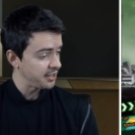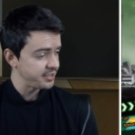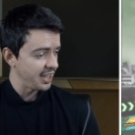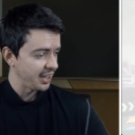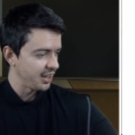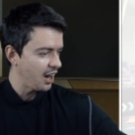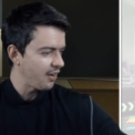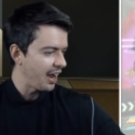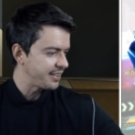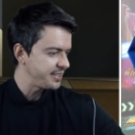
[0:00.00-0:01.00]
I'll take it.
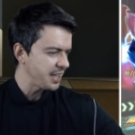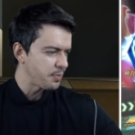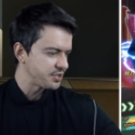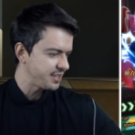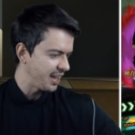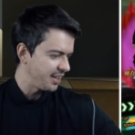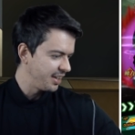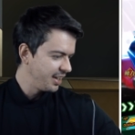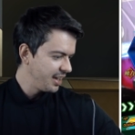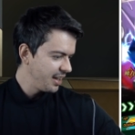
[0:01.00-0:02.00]
All right. He's almost dead.
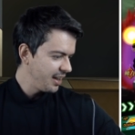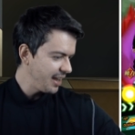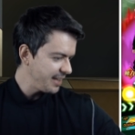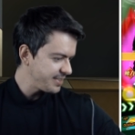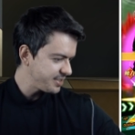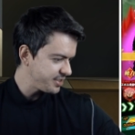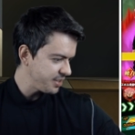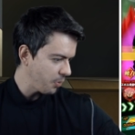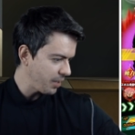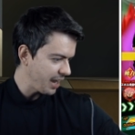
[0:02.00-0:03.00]
Let's
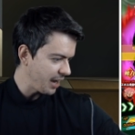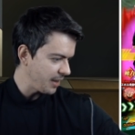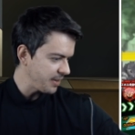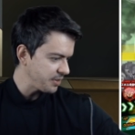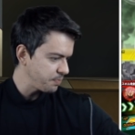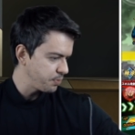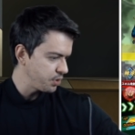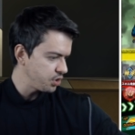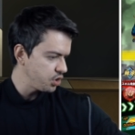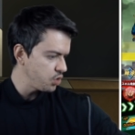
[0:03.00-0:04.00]
see what we got. Let's actually
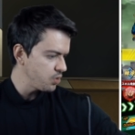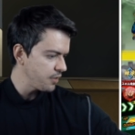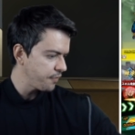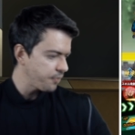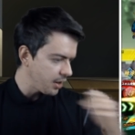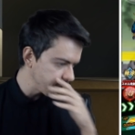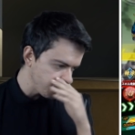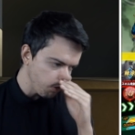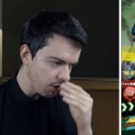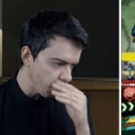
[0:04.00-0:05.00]
put you in the front.
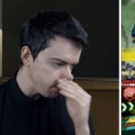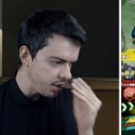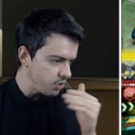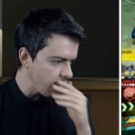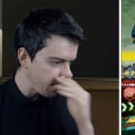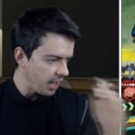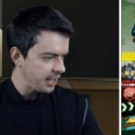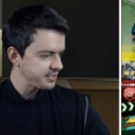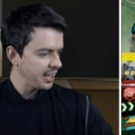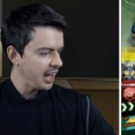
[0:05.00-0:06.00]
So we're going to rotate you out again
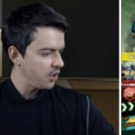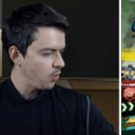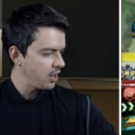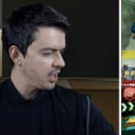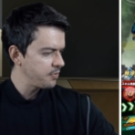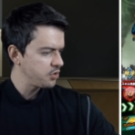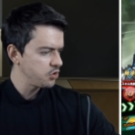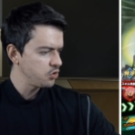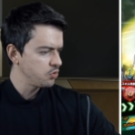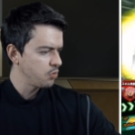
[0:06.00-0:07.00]
because, again, I don't want him to
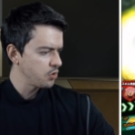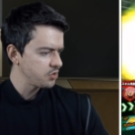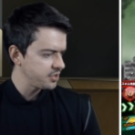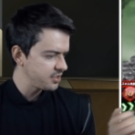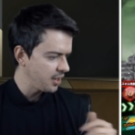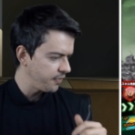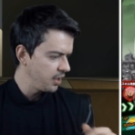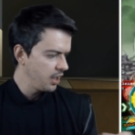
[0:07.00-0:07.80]
do most of the stuff.